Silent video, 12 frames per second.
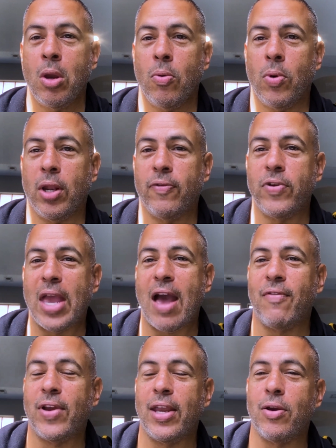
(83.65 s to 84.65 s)
Well, if you
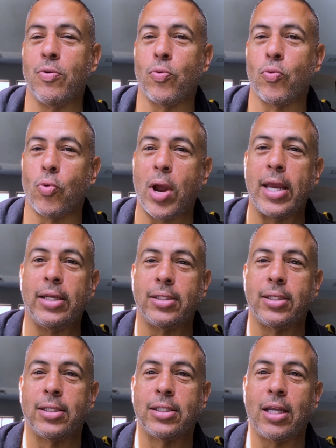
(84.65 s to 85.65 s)
have a right
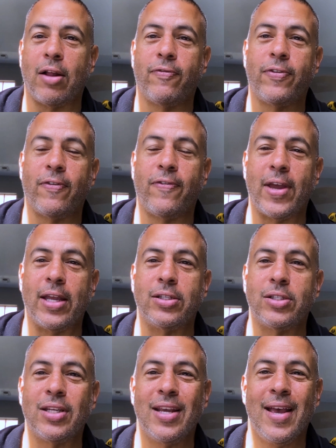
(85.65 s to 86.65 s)
to
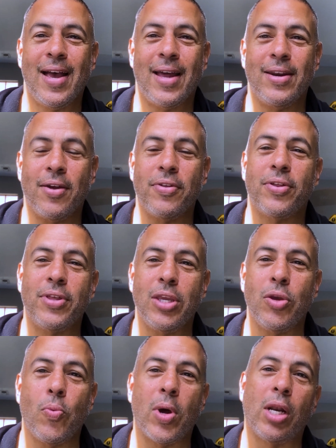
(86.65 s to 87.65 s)
self-defense, another thing
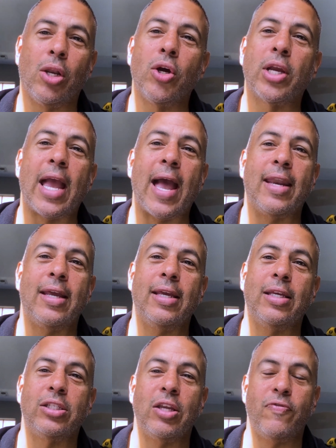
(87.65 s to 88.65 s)
you want to look at
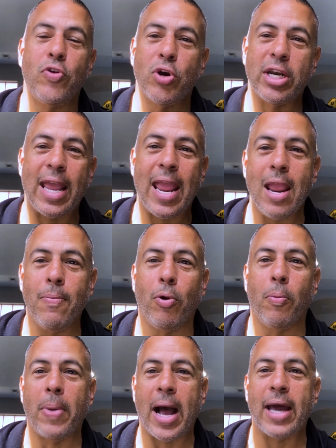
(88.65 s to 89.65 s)
is if you're an
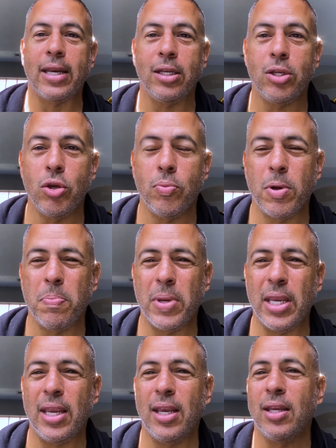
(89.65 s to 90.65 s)
able-bodied human
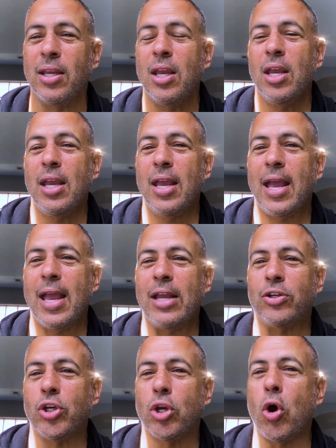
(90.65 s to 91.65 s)
being,
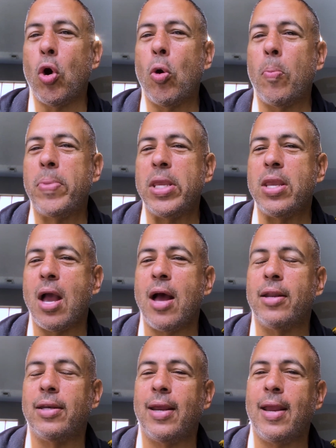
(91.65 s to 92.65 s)
it should go
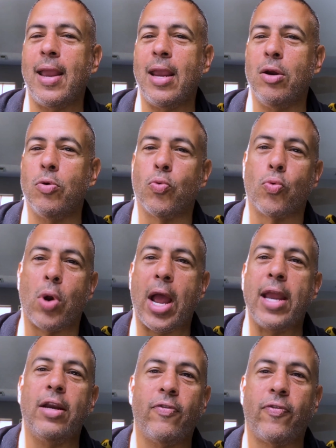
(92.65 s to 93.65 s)
beyond a
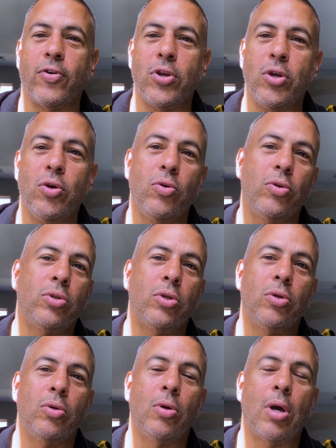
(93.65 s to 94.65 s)
right for you
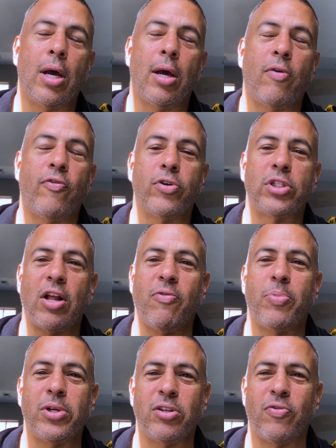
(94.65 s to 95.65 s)
to for
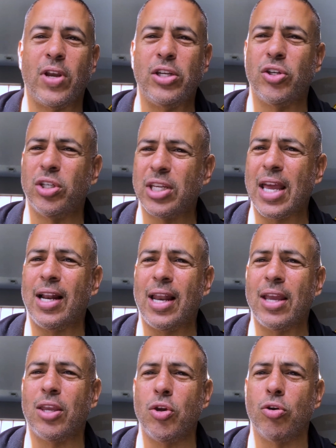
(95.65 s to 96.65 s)
self-preservation. It's kind of
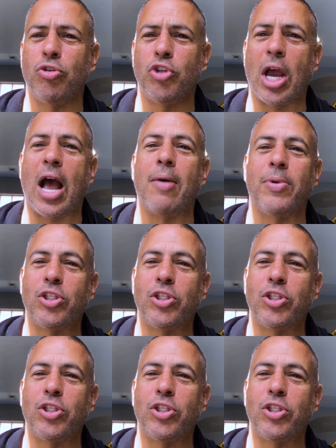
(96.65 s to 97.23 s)
like your job.